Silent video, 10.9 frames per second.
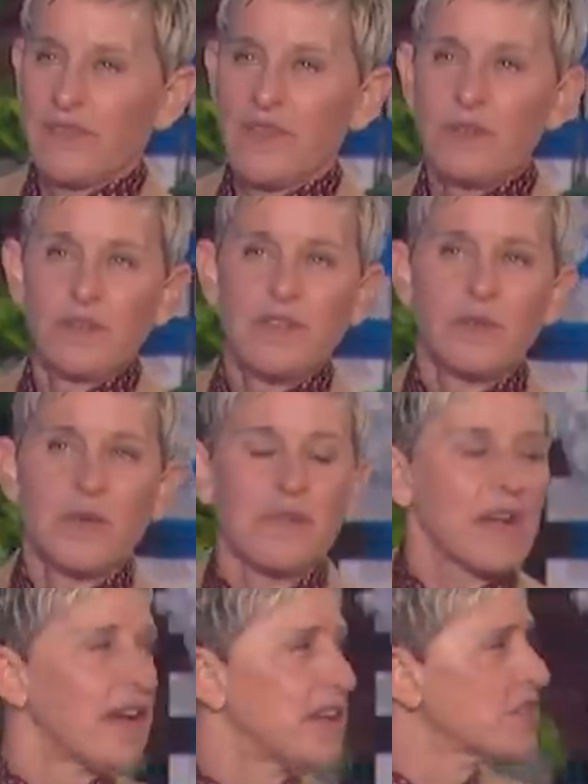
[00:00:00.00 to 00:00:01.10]
I don't think we ever
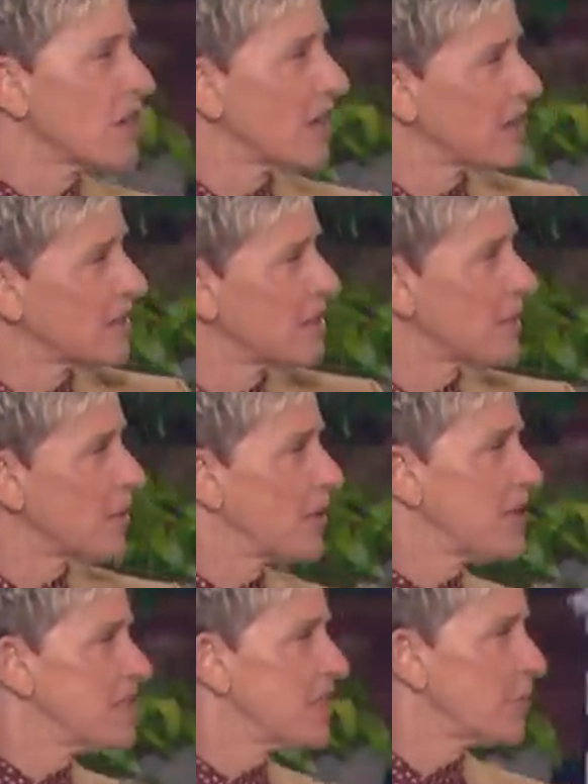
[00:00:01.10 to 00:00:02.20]
had chocolate chip
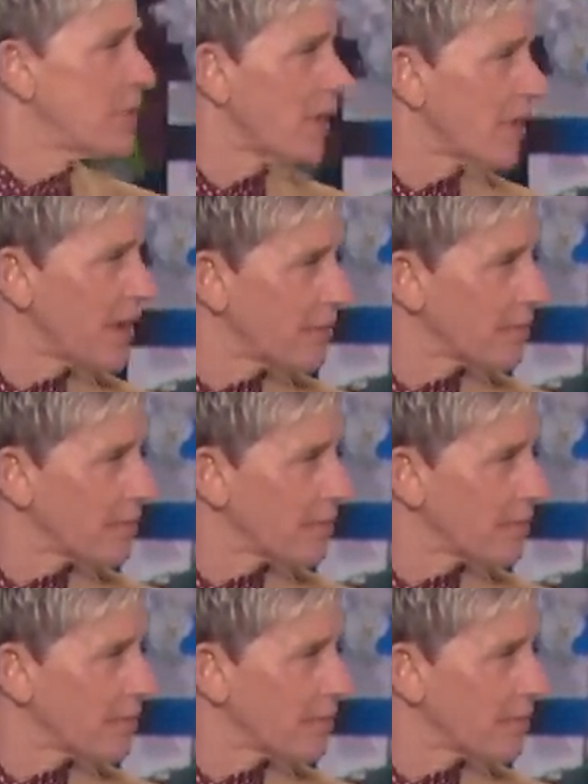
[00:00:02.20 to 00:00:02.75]
cookies, did we, Mary?